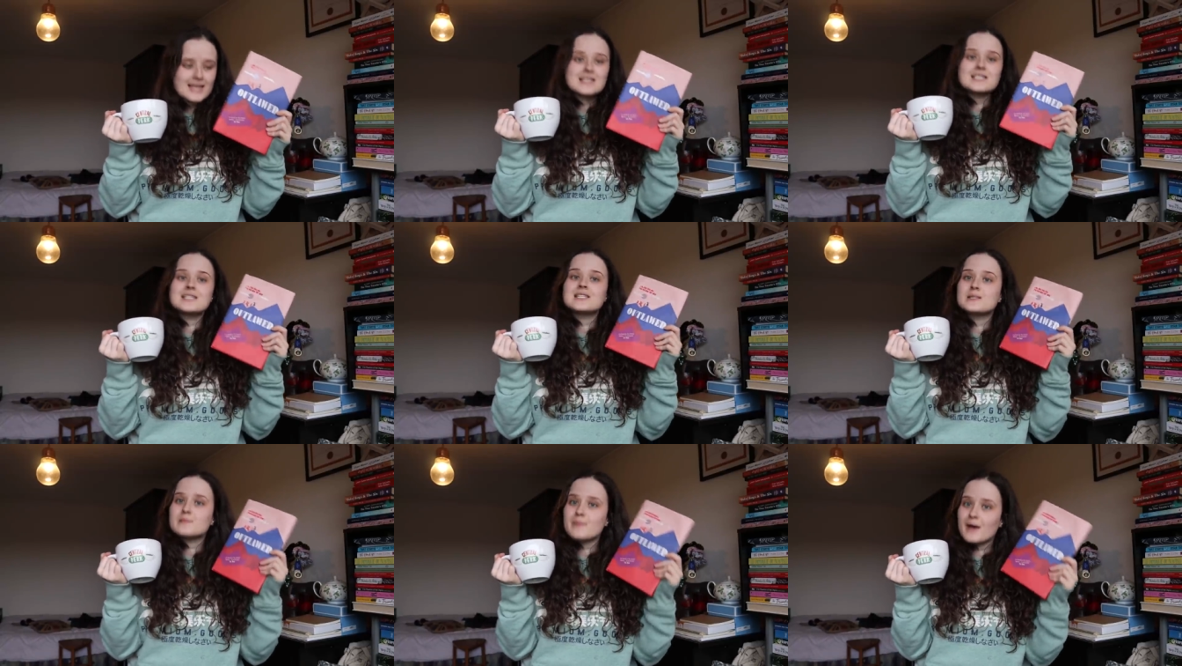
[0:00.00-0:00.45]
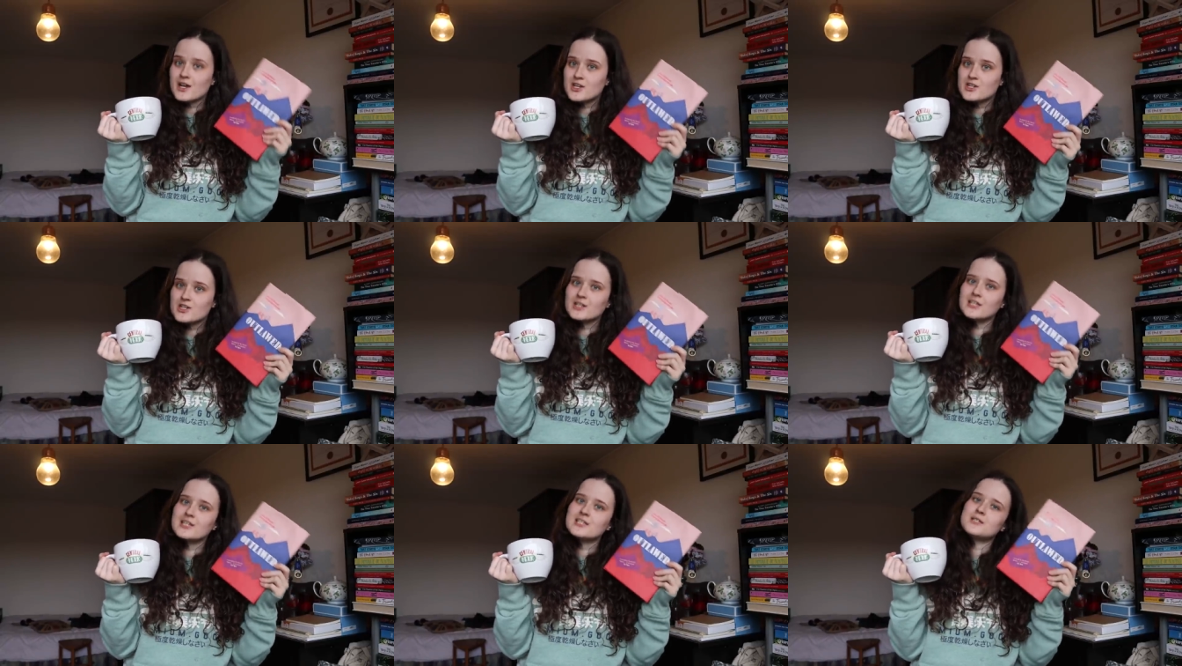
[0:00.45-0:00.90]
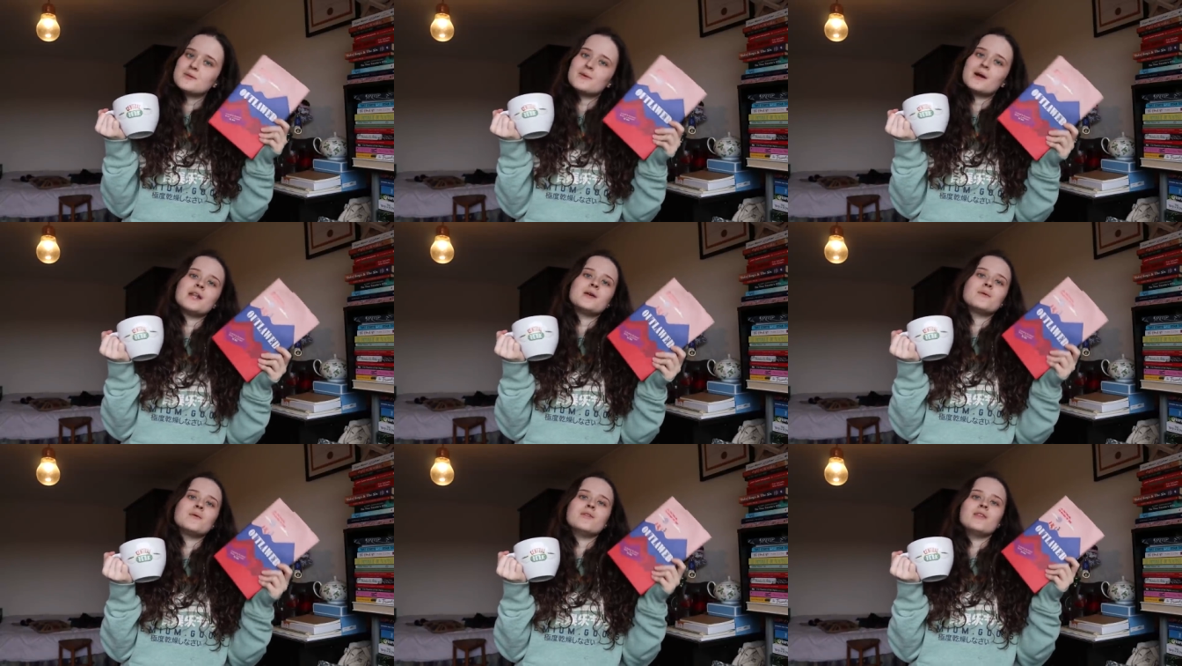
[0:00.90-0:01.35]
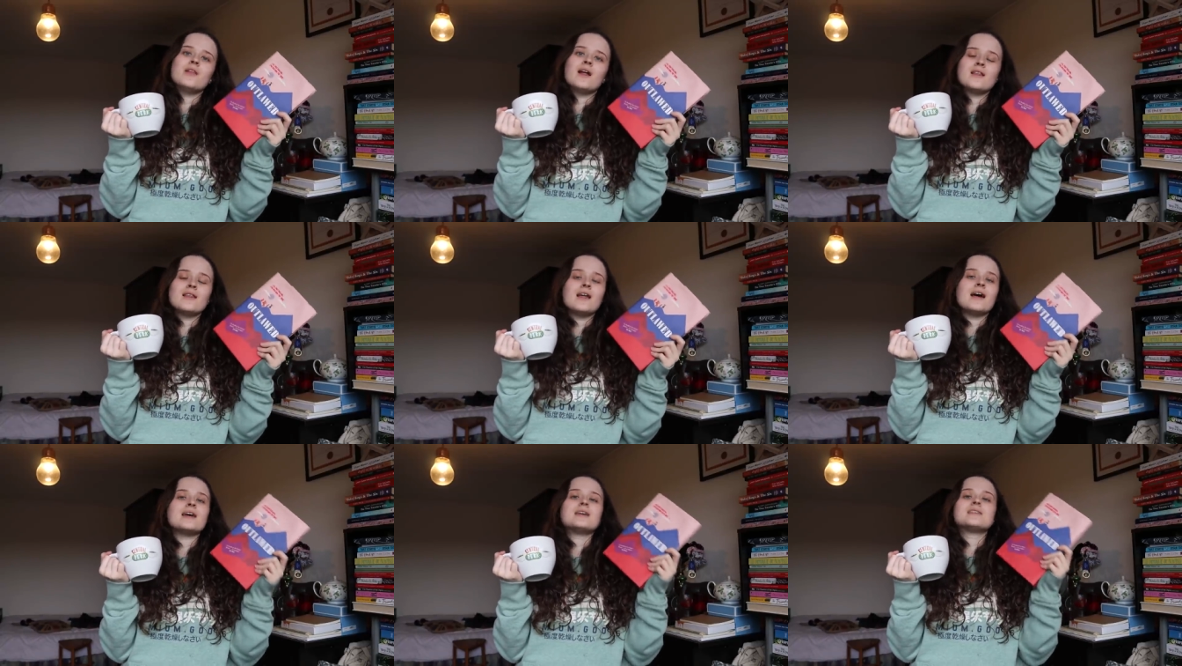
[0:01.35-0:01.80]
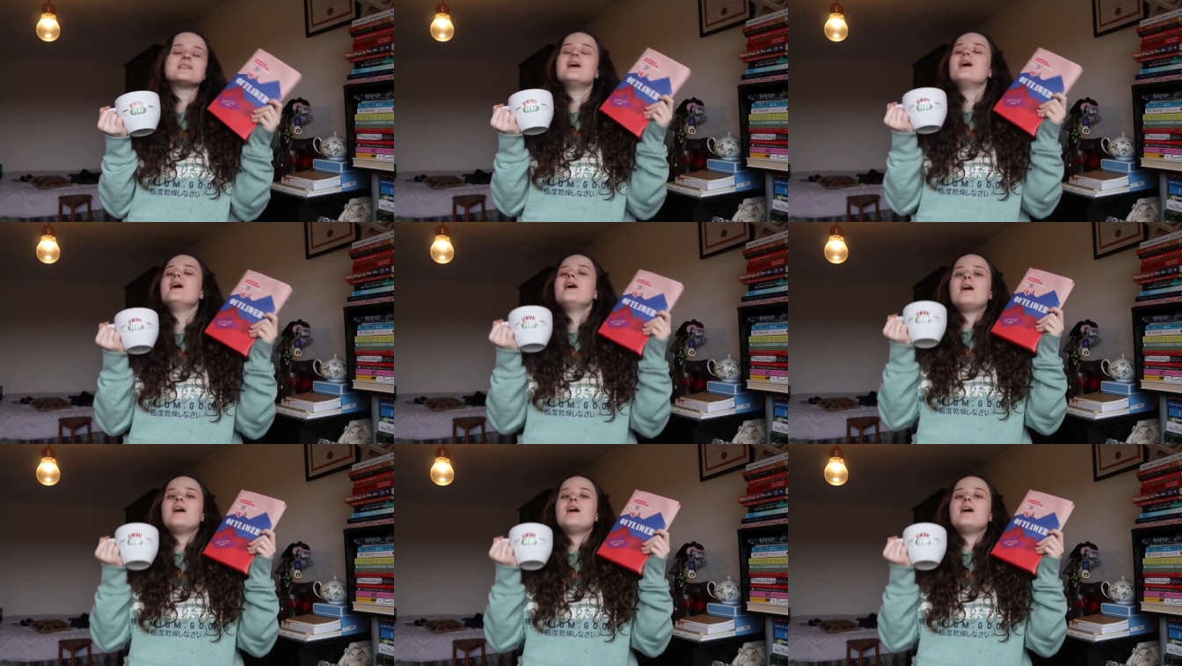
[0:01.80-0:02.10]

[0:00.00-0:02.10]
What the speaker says: especially to anyone that likes